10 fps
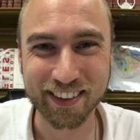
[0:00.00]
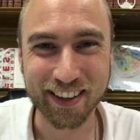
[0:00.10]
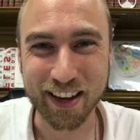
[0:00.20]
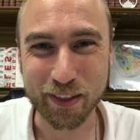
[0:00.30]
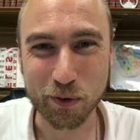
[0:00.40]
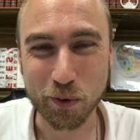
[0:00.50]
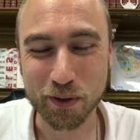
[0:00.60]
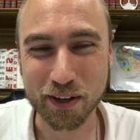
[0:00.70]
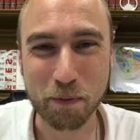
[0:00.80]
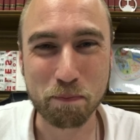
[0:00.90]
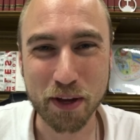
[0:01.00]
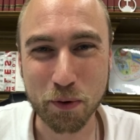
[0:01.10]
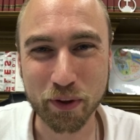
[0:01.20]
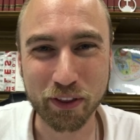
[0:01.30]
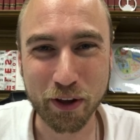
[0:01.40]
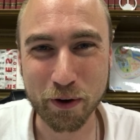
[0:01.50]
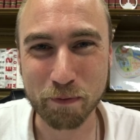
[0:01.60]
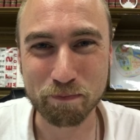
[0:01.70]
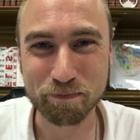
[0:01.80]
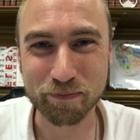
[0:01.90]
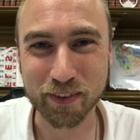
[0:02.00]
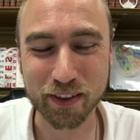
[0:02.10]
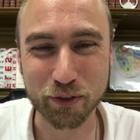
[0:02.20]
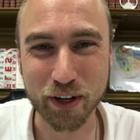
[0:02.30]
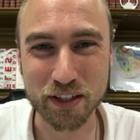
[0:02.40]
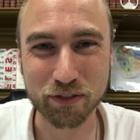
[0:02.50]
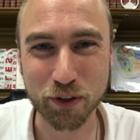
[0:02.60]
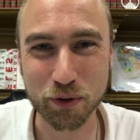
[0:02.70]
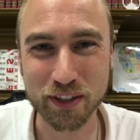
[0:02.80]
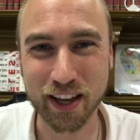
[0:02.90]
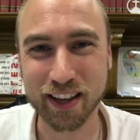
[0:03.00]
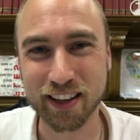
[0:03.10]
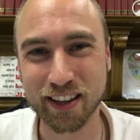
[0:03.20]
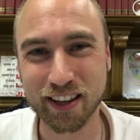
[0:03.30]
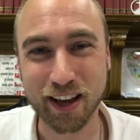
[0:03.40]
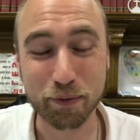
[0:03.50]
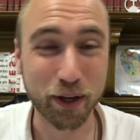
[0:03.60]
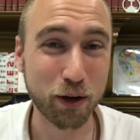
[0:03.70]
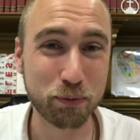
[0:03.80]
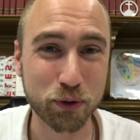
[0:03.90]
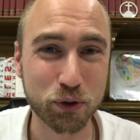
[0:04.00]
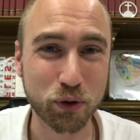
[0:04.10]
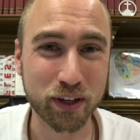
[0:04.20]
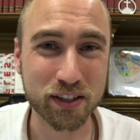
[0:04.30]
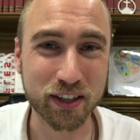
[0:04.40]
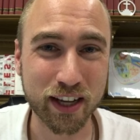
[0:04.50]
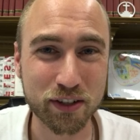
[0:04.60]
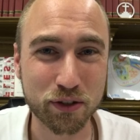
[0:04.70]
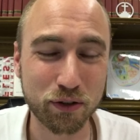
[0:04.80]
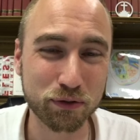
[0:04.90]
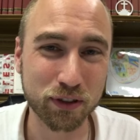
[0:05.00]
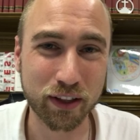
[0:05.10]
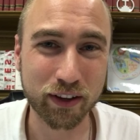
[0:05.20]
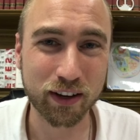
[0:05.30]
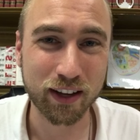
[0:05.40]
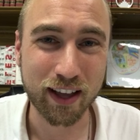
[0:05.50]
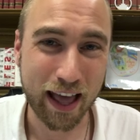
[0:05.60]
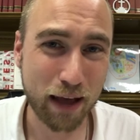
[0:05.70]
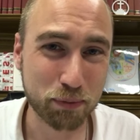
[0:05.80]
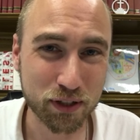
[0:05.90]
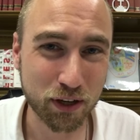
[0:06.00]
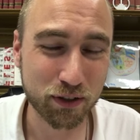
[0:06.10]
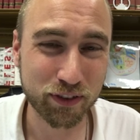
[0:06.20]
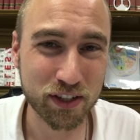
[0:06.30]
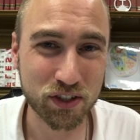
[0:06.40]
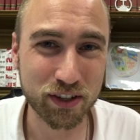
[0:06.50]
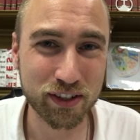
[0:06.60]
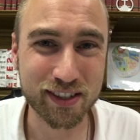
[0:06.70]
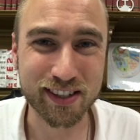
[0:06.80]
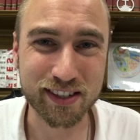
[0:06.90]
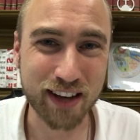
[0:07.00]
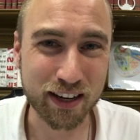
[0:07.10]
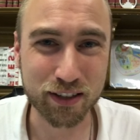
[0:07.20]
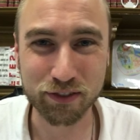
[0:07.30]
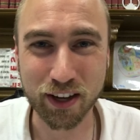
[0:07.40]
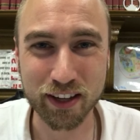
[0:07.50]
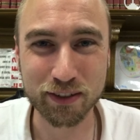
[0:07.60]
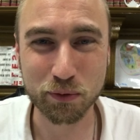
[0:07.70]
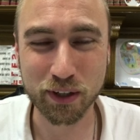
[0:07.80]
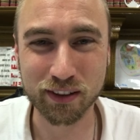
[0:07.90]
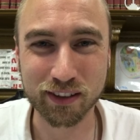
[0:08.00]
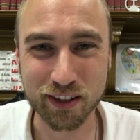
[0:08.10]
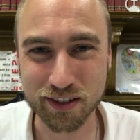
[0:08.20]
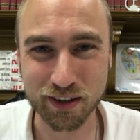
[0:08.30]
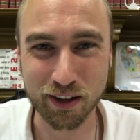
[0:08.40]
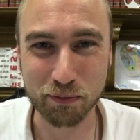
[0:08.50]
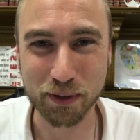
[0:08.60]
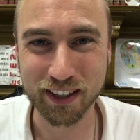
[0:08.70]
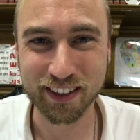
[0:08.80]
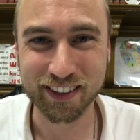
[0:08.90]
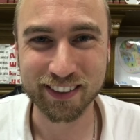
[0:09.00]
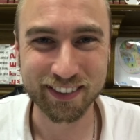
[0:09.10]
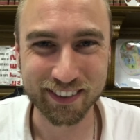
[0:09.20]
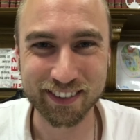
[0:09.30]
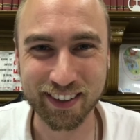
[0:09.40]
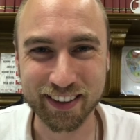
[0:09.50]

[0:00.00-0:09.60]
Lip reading: And the Lord be with you the rest of your day, and we hope you'll join us again soon for another episode of this series, Sanctified with a Psalm. Take